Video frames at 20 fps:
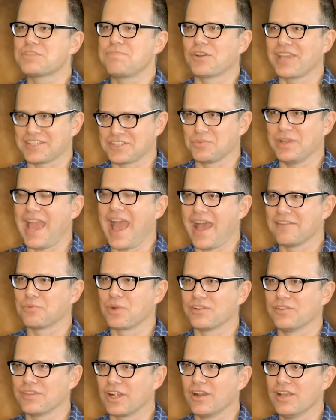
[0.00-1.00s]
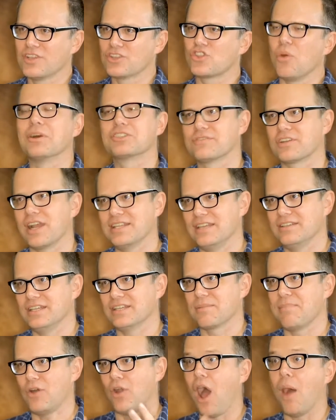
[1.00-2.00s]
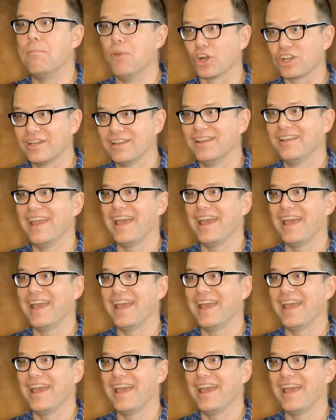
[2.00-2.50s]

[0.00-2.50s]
spellcaster we have where so much of their identity is about a book